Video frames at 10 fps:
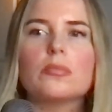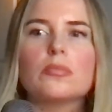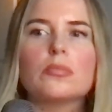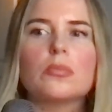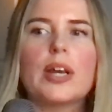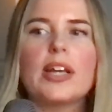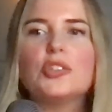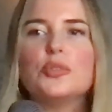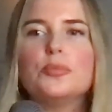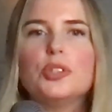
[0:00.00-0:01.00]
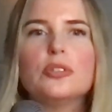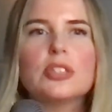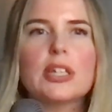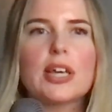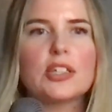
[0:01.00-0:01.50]
When I do
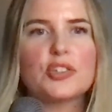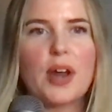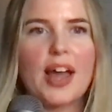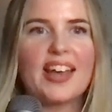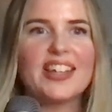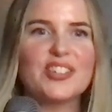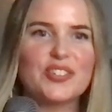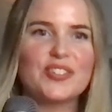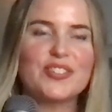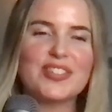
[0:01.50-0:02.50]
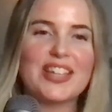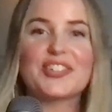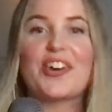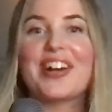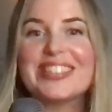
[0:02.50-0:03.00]
music, I try as
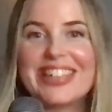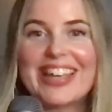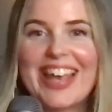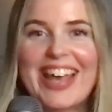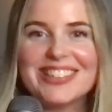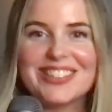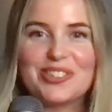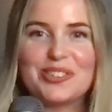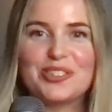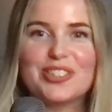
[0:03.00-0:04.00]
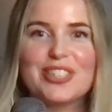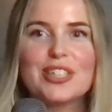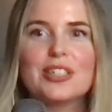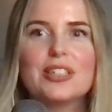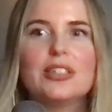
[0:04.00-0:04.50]
hard as I can to
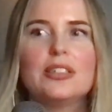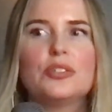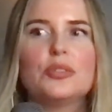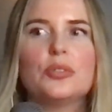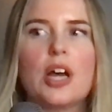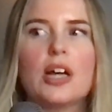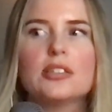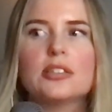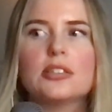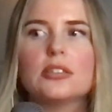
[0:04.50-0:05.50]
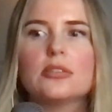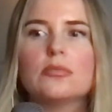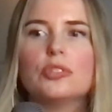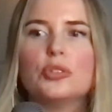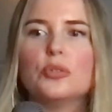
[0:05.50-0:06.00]
not
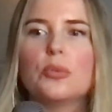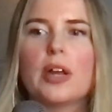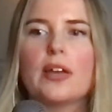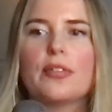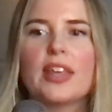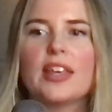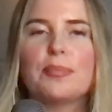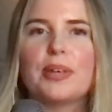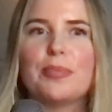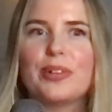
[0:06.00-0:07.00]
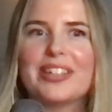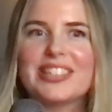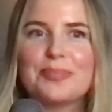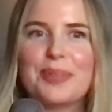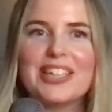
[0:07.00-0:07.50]
do what I think people
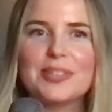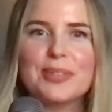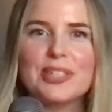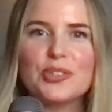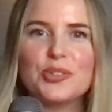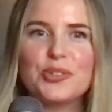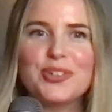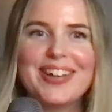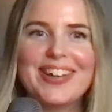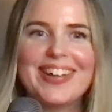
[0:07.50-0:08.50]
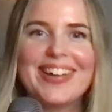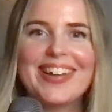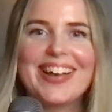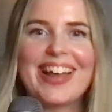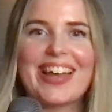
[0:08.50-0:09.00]
expect me to do.
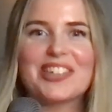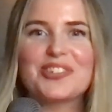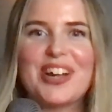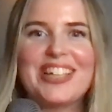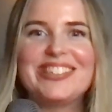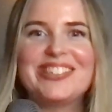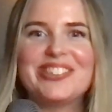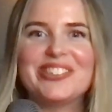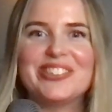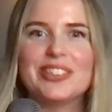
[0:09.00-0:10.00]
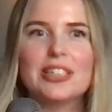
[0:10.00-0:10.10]
I try to